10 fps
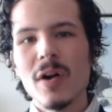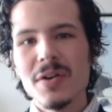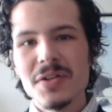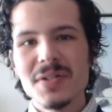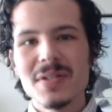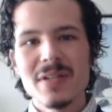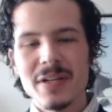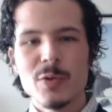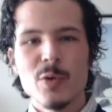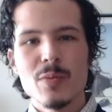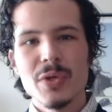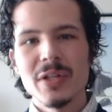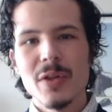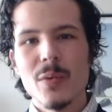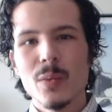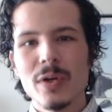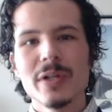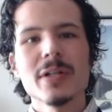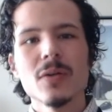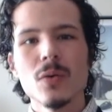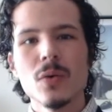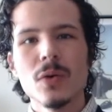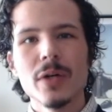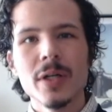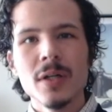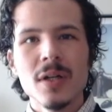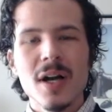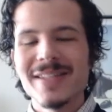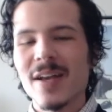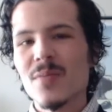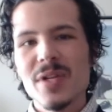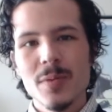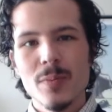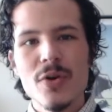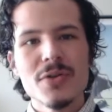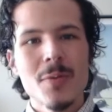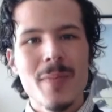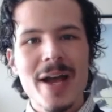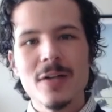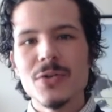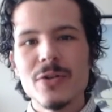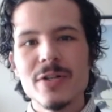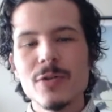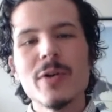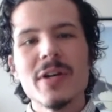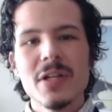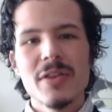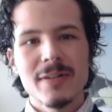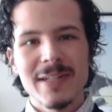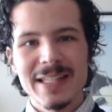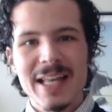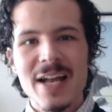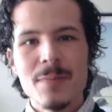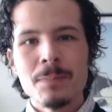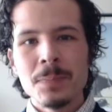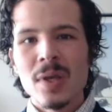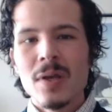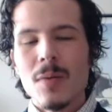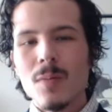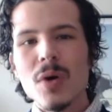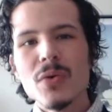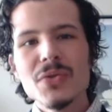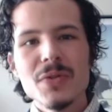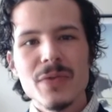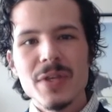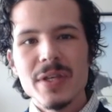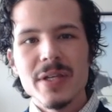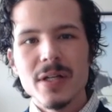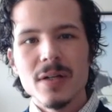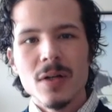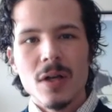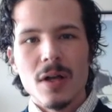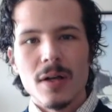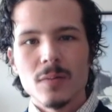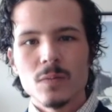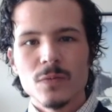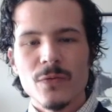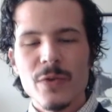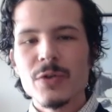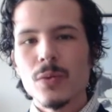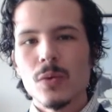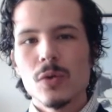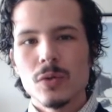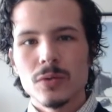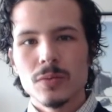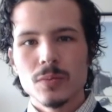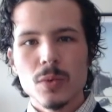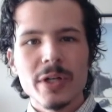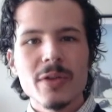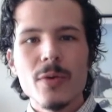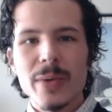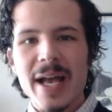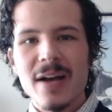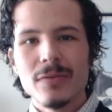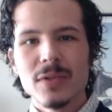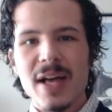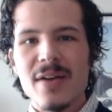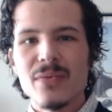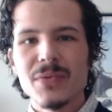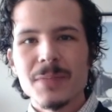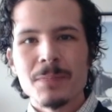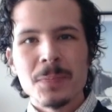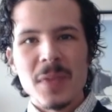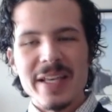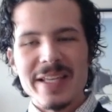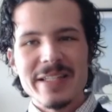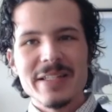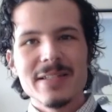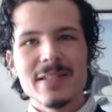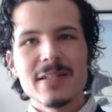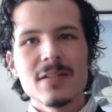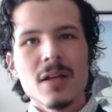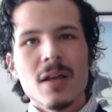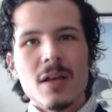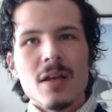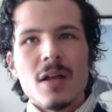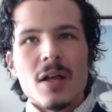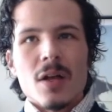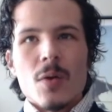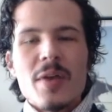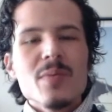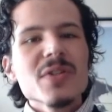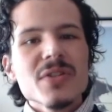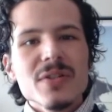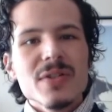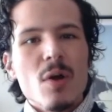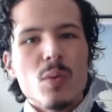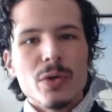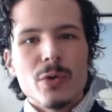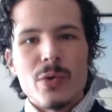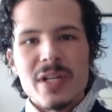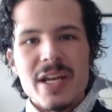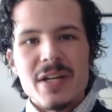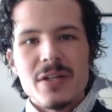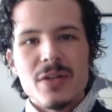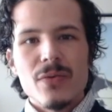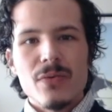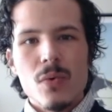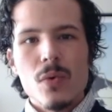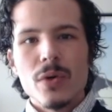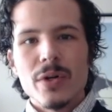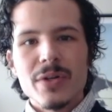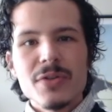artists contributing their work or attempting to push the boundaries or anything like that. Most of the visual work that we have left is images that were created for